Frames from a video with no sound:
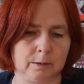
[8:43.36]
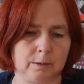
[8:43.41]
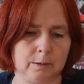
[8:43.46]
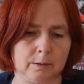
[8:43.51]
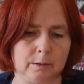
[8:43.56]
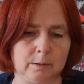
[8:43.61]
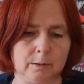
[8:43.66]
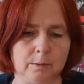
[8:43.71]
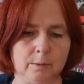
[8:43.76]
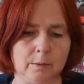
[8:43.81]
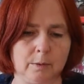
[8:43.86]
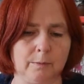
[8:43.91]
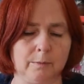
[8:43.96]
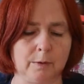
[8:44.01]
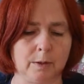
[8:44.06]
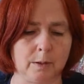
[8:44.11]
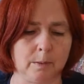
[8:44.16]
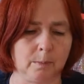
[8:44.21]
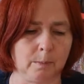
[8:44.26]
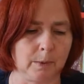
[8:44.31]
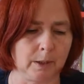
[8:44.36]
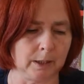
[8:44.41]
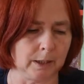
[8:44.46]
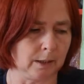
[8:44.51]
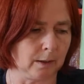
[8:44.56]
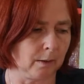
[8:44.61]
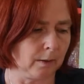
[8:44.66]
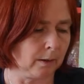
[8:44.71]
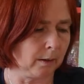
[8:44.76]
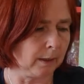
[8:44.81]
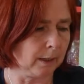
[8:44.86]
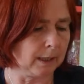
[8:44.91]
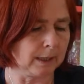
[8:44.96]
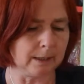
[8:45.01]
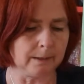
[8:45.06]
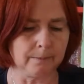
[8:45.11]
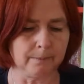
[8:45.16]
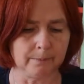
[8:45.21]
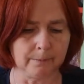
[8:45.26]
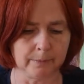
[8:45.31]
So I've got my
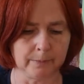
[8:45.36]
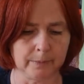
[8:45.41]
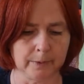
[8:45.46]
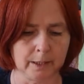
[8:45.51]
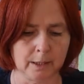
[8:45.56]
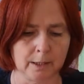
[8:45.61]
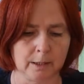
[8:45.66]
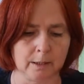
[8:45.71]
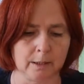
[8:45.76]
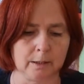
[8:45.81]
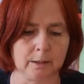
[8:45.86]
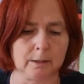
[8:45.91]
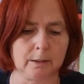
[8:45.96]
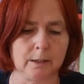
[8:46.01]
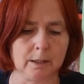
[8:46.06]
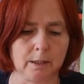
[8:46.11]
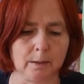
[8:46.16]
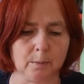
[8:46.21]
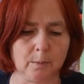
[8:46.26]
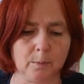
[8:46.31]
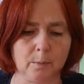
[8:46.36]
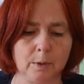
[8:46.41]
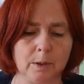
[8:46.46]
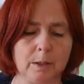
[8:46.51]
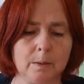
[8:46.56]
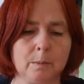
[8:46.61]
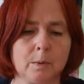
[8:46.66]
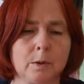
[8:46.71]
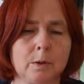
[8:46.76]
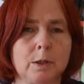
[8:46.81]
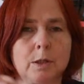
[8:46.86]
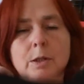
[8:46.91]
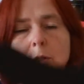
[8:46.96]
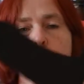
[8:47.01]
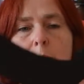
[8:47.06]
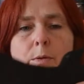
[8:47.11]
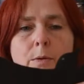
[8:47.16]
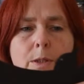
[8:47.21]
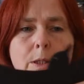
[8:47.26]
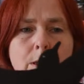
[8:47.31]
eye. Now what I'm going to
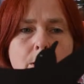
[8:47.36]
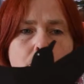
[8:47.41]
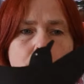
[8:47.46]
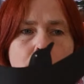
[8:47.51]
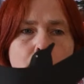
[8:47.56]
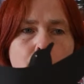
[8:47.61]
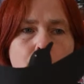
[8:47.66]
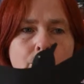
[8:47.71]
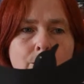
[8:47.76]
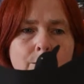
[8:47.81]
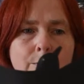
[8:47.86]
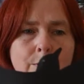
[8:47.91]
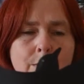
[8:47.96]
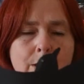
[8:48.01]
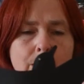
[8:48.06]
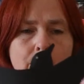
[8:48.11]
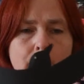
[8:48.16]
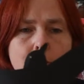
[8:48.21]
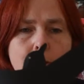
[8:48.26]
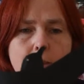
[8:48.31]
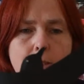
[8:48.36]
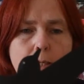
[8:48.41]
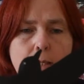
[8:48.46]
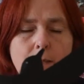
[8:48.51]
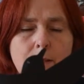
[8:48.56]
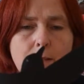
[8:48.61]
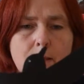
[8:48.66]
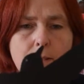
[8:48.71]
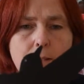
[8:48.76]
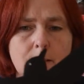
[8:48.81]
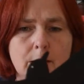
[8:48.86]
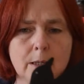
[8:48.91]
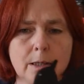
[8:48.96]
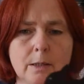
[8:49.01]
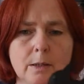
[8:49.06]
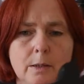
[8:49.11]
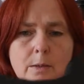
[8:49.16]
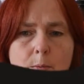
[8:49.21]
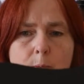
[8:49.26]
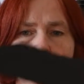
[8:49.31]
do is I'm going to put feathers down this
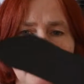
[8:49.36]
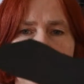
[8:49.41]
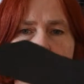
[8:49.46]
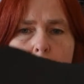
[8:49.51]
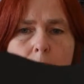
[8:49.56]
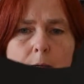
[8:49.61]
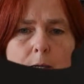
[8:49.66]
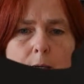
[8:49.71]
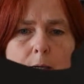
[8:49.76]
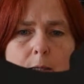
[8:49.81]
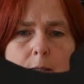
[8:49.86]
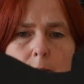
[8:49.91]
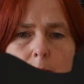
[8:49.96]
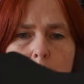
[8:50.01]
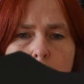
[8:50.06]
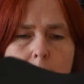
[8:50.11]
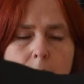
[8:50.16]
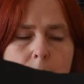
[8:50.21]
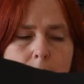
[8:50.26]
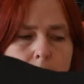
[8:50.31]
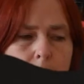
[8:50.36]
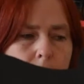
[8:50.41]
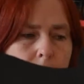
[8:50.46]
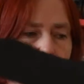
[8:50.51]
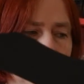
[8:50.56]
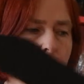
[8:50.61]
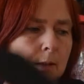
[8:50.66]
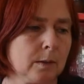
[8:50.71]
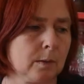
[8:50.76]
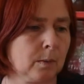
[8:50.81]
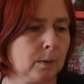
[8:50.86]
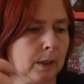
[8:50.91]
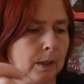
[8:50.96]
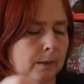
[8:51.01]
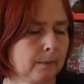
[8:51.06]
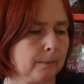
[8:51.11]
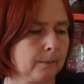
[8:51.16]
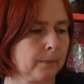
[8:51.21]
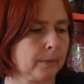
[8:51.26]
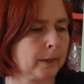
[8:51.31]
side of the wing and this side of the
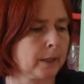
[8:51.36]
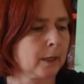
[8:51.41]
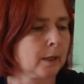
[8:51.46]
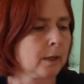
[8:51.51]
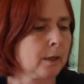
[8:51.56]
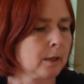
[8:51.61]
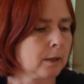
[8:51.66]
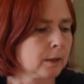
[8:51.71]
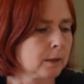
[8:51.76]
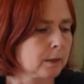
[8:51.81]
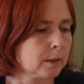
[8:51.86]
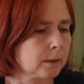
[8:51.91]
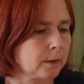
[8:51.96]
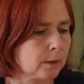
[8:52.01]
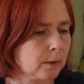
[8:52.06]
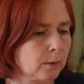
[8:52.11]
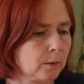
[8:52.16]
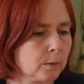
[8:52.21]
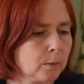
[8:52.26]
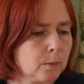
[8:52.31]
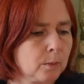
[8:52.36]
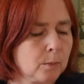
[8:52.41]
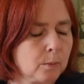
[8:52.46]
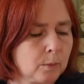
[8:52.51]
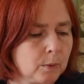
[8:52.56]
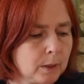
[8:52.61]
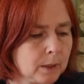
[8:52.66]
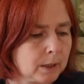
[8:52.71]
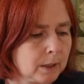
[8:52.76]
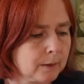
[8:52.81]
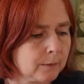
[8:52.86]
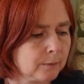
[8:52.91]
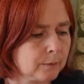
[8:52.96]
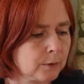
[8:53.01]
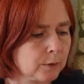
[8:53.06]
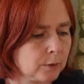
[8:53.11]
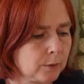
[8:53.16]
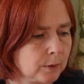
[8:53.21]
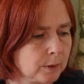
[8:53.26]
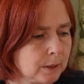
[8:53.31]
wing. So what I've
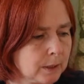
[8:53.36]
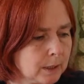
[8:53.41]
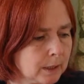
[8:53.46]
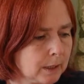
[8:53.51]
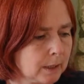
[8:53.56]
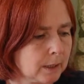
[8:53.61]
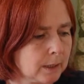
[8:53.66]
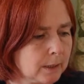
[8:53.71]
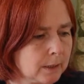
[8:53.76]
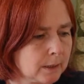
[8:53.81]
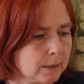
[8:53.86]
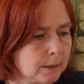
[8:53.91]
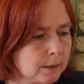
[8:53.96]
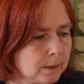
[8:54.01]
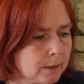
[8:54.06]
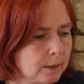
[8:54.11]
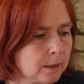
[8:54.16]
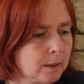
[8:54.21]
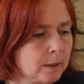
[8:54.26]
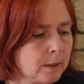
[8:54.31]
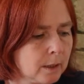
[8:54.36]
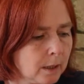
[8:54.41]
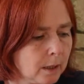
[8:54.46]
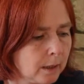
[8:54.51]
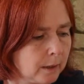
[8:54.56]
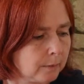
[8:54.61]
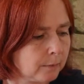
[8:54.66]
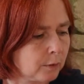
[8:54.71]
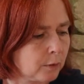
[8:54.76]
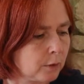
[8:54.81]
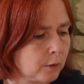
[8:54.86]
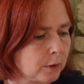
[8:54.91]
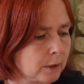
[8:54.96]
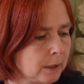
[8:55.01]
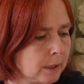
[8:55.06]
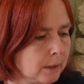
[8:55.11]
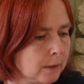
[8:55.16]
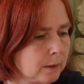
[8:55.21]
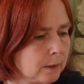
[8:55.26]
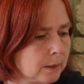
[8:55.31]
done is I've cut
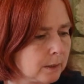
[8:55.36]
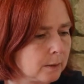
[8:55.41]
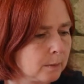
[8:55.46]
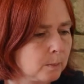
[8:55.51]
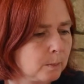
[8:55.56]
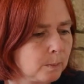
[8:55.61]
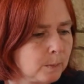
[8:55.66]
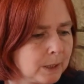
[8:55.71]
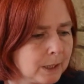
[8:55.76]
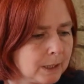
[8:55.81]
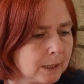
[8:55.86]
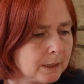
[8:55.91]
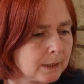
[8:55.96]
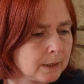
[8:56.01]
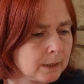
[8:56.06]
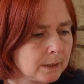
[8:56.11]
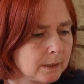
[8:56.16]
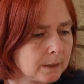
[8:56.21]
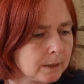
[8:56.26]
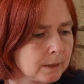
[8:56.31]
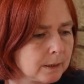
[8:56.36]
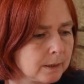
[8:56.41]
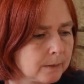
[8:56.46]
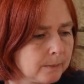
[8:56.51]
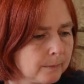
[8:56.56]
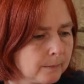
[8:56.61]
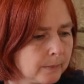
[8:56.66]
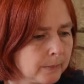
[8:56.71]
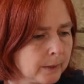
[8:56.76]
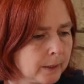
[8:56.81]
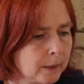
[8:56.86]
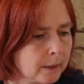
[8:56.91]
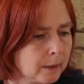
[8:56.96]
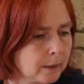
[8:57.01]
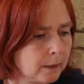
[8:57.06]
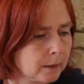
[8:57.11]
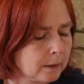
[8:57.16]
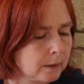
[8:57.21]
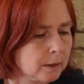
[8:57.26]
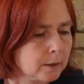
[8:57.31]
out some pieces,
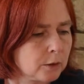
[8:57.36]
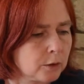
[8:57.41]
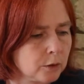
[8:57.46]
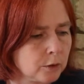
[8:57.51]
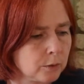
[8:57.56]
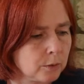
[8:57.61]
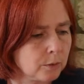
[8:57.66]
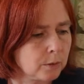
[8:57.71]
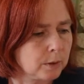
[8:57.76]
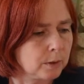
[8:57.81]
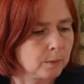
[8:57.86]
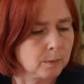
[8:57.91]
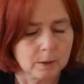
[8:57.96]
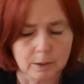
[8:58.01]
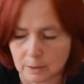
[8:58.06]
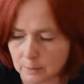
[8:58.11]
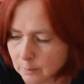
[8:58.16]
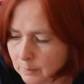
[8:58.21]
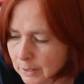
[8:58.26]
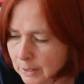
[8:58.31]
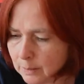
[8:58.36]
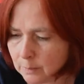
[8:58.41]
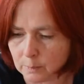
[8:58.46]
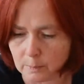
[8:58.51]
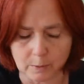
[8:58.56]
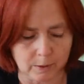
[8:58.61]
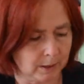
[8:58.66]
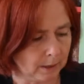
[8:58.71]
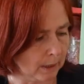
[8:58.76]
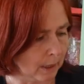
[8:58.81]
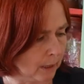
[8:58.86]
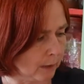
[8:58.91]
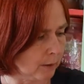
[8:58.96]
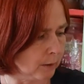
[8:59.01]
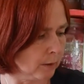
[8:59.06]
and I'll show you what I mean by that.